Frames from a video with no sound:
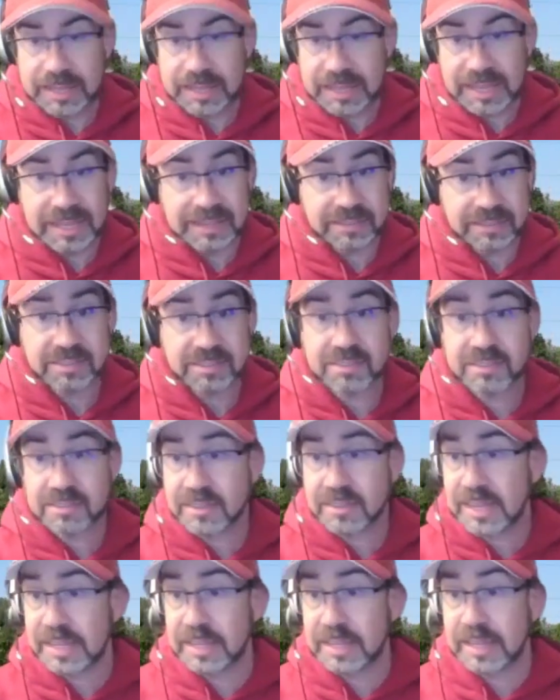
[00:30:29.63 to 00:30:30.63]
it's
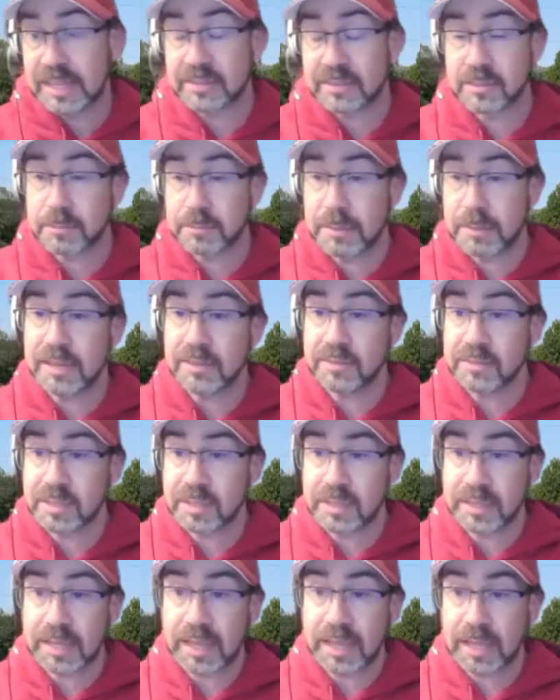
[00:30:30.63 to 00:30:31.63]

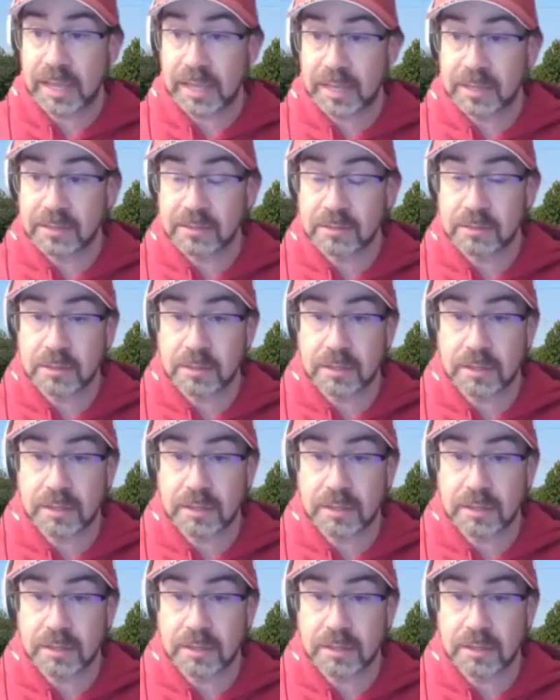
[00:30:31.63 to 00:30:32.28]
amazing. And